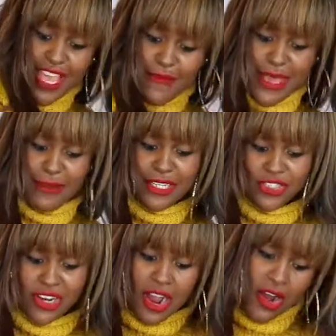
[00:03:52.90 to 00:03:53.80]
You better be
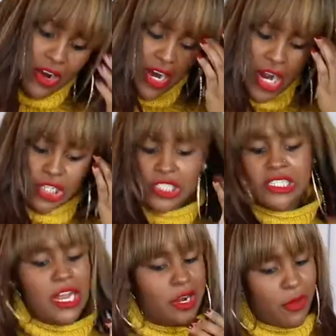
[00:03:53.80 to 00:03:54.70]
strong, girl, because this
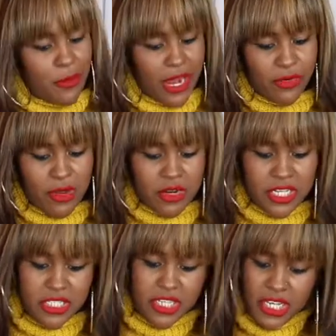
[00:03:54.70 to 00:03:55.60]
ain't no macaroni and
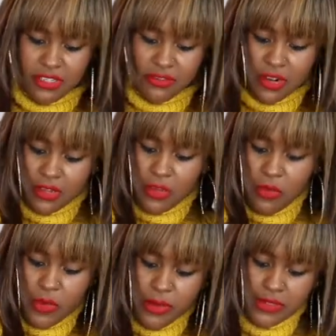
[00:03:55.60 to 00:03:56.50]
cheese with those little
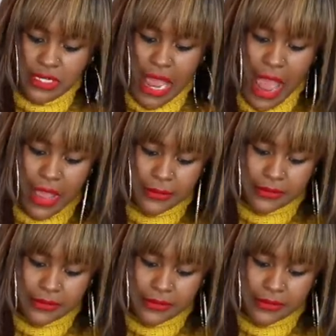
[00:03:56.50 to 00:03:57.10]
wimps now.